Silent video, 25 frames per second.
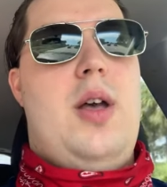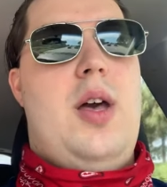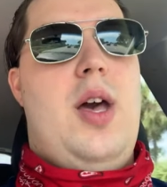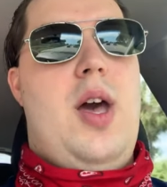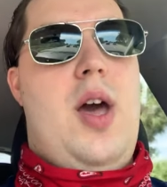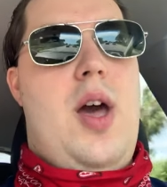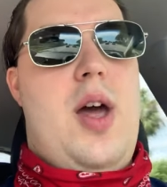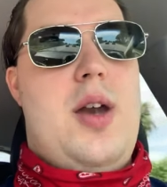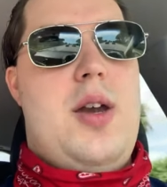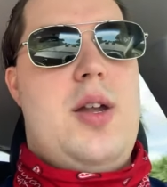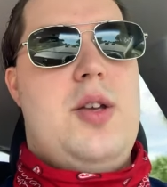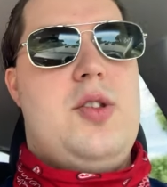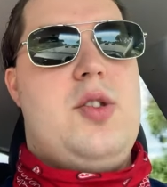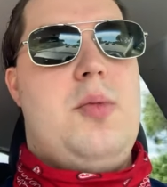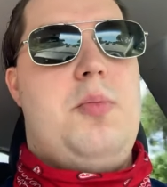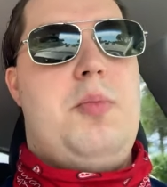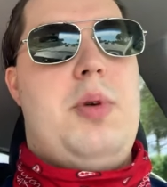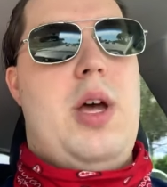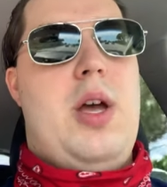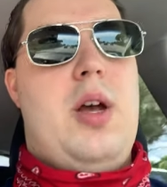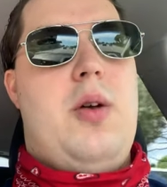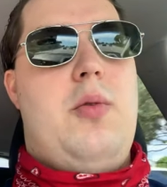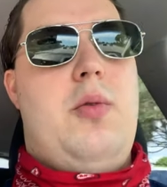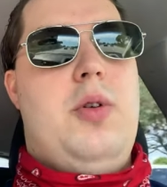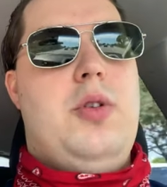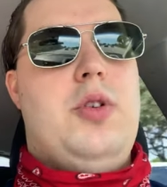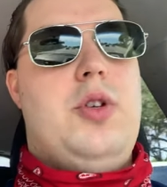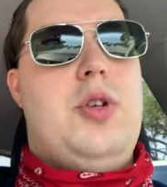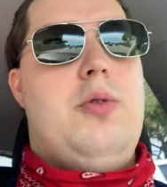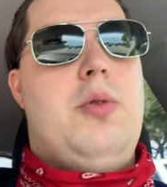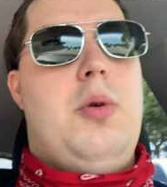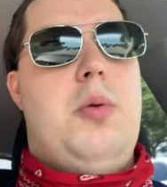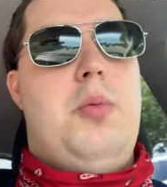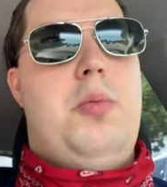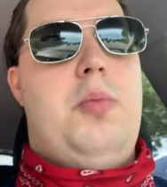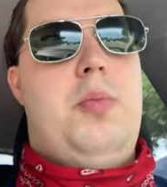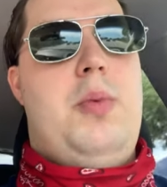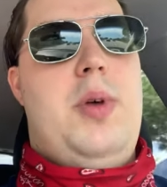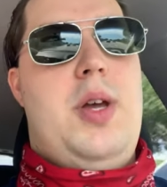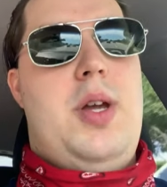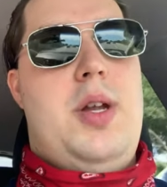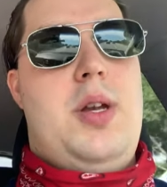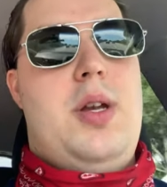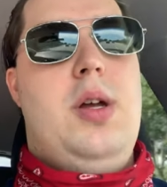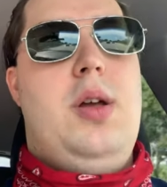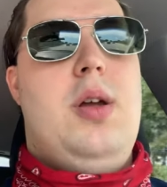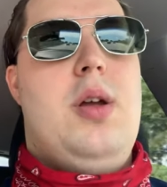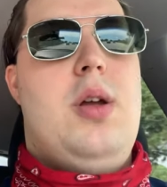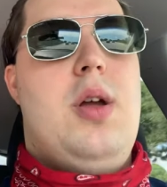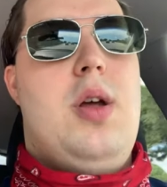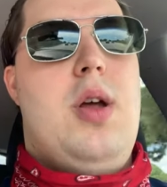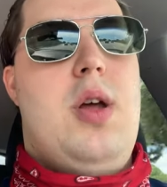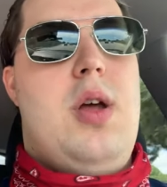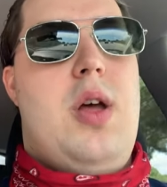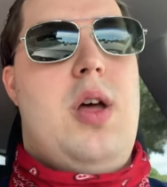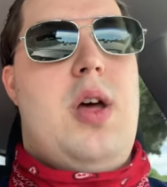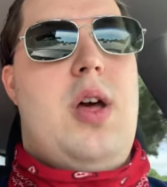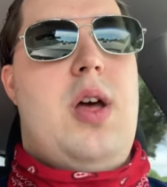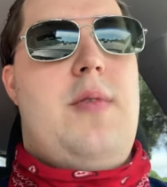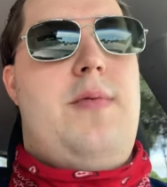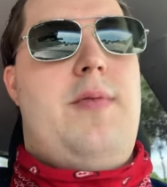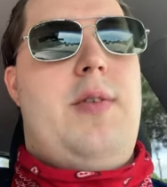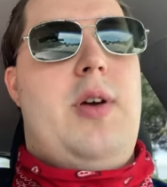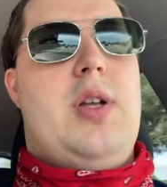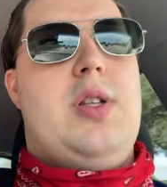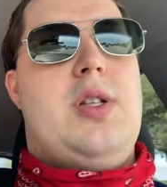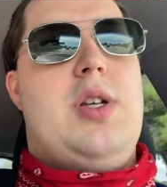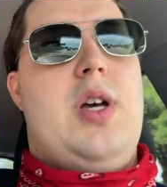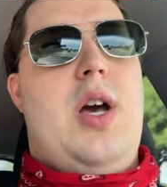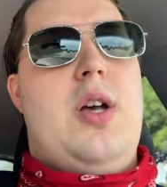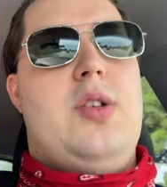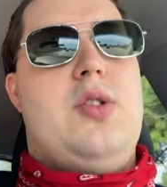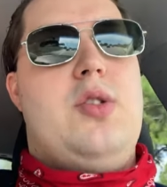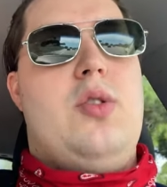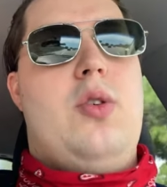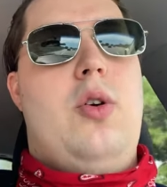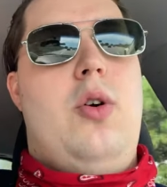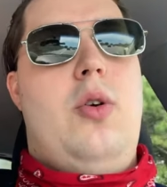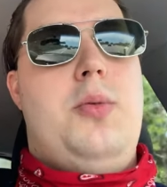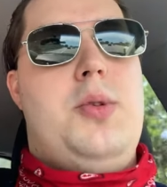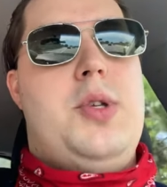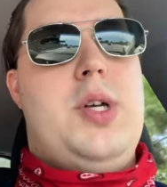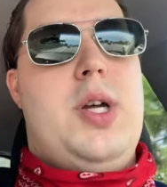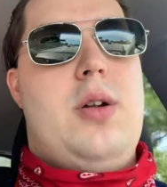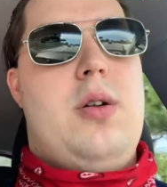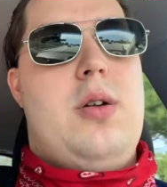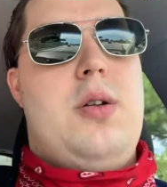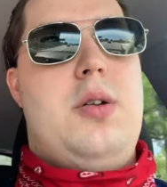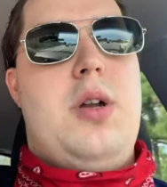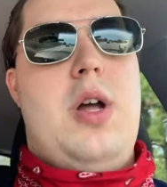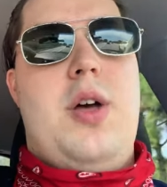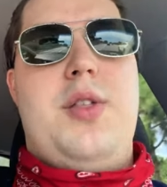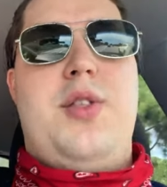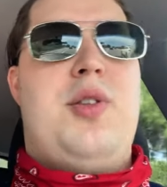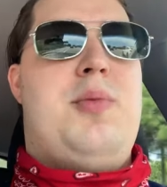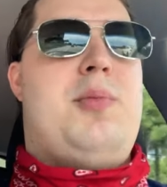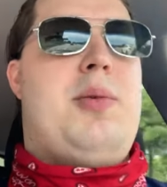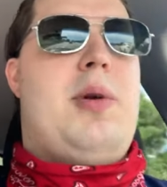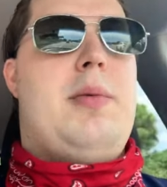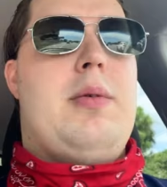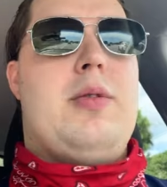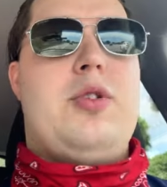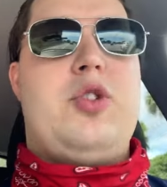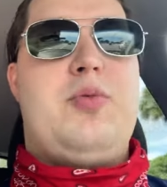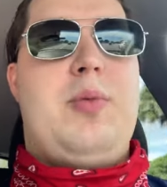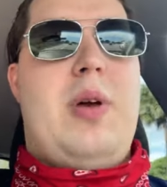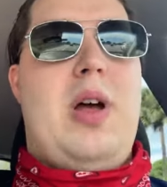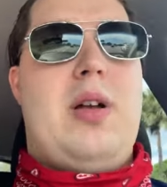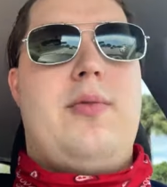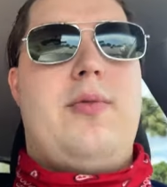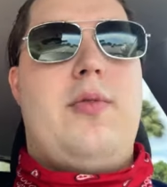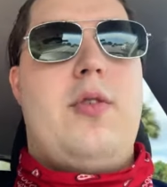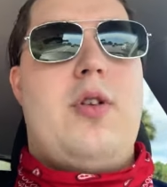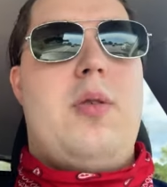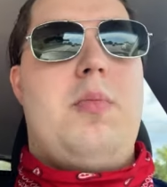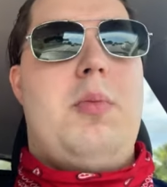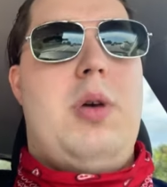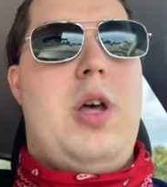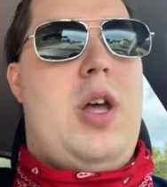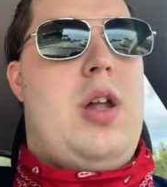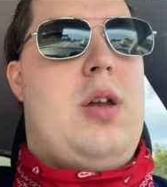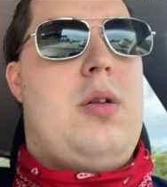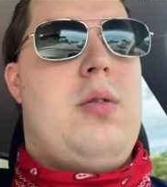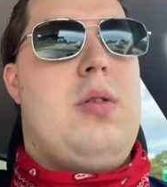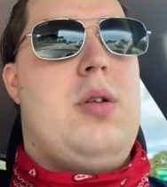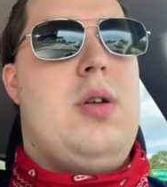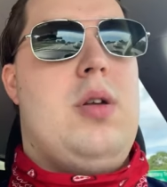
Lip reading: And as a Penguin, you have been a fantastic goaltender and nothing but respect for you, man.